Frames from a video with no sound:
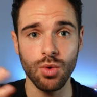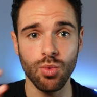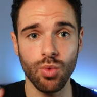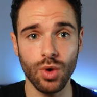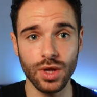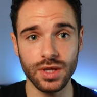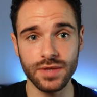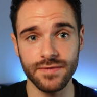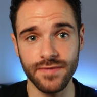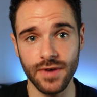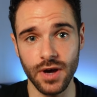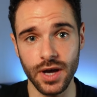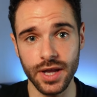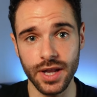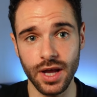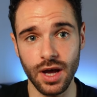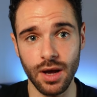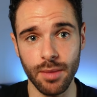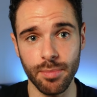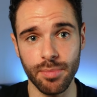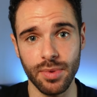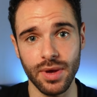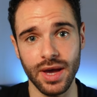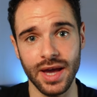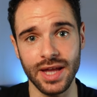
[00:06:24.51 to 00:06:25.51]
Once fired
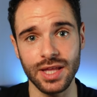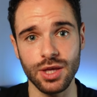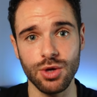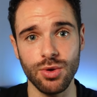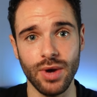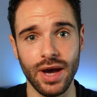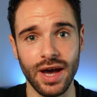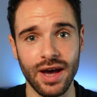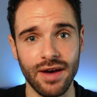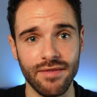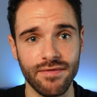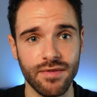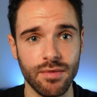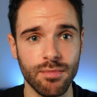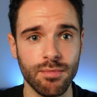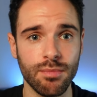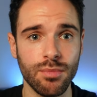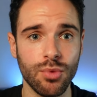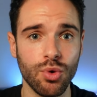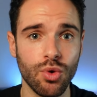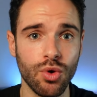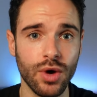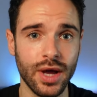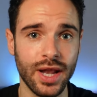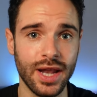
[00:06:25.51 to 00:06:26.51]
up and you have
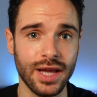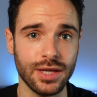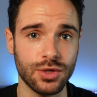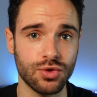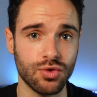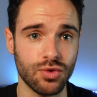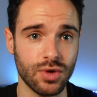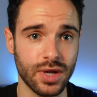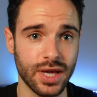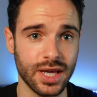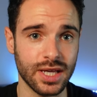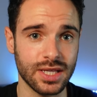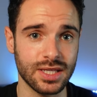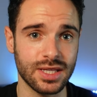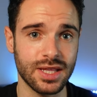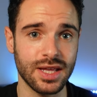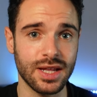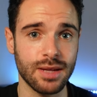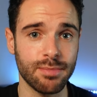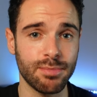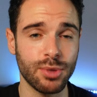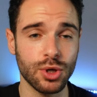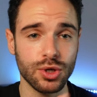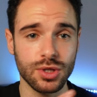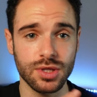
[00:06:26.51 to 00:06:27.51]
more electronics than
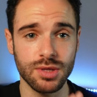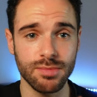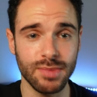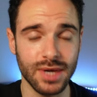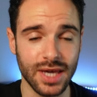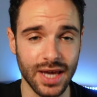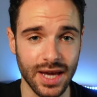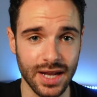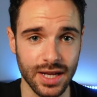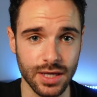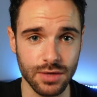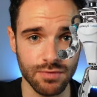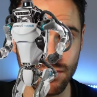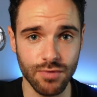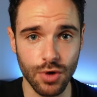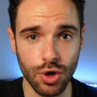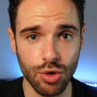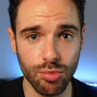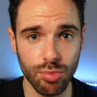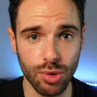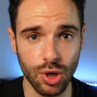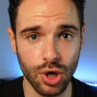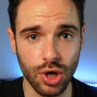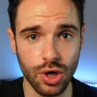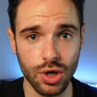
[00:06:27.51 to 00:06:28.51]
a Boston Mechanics
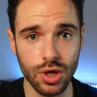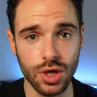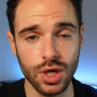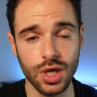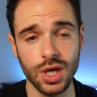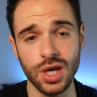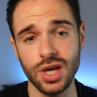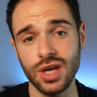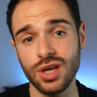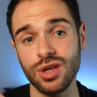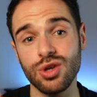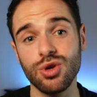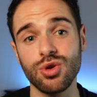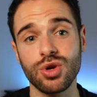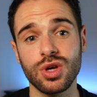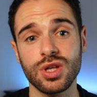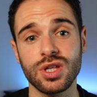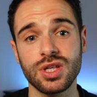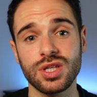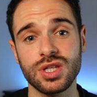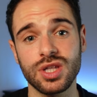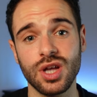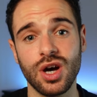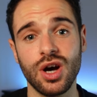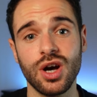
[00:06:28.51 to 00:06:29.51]
robot, you can
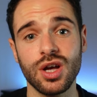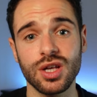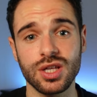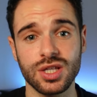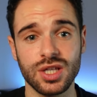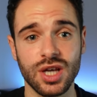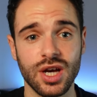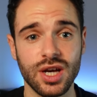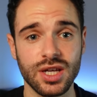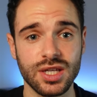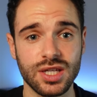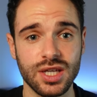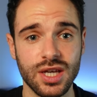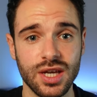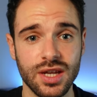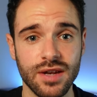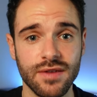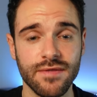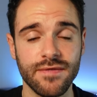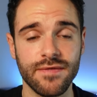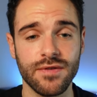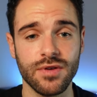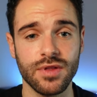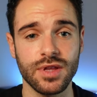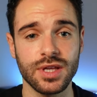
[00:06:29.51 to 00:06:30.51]
start
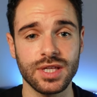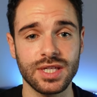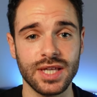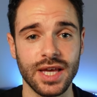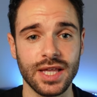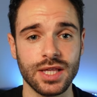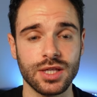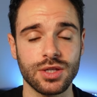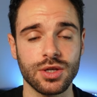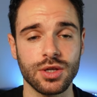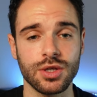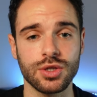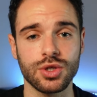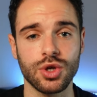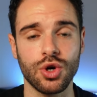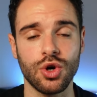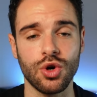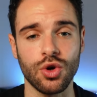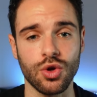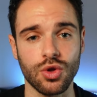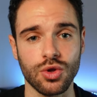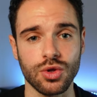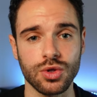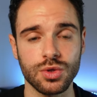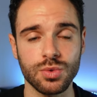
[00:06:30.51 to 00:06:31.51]
searching for the sensors
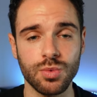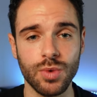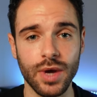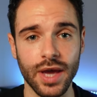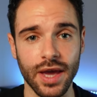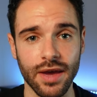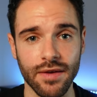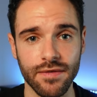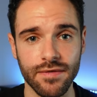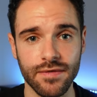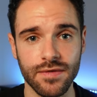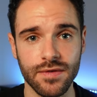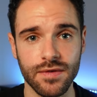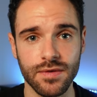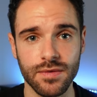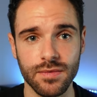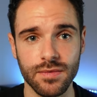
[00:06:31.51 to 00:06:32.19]
on Zwift.